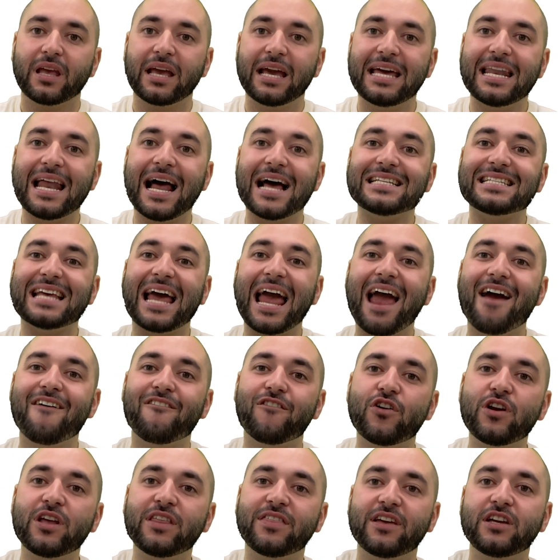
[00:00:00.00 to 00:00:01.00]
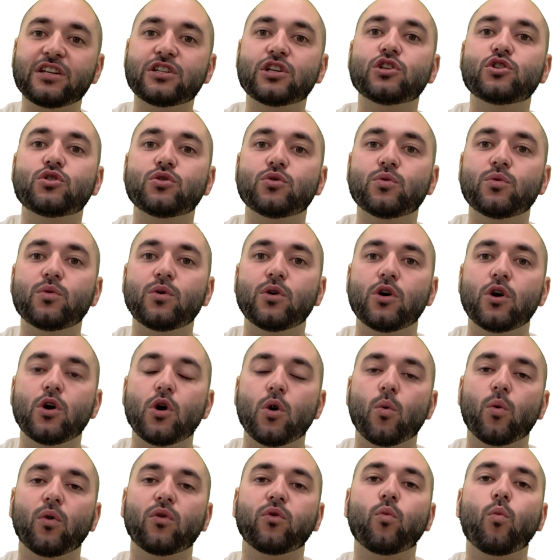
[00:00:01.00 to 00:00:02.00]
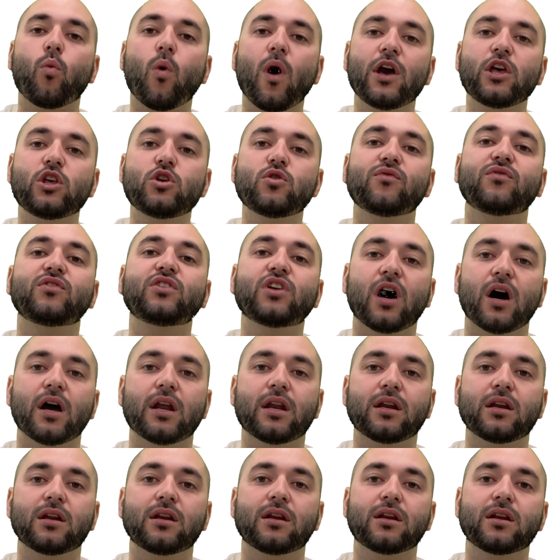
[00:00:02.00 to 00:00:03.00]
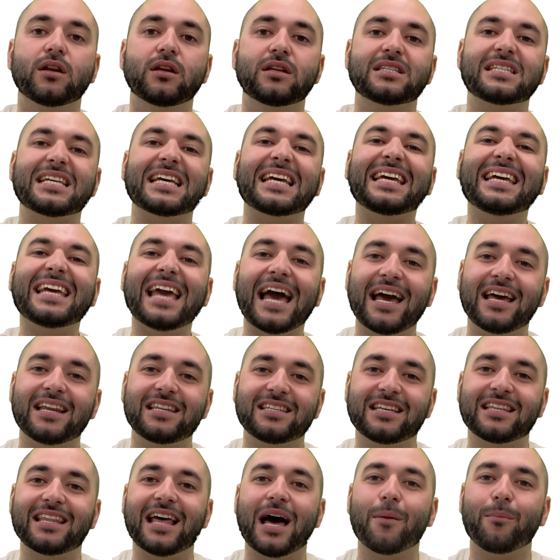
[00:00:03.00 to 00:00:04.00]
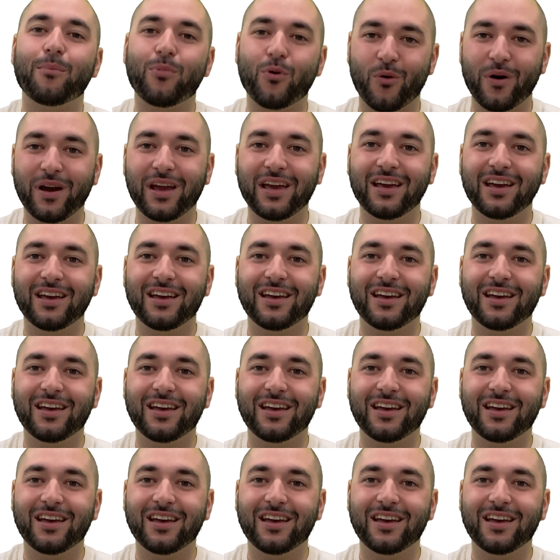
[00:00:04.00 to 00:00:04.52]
It has everything to do with what you've done to get to that point.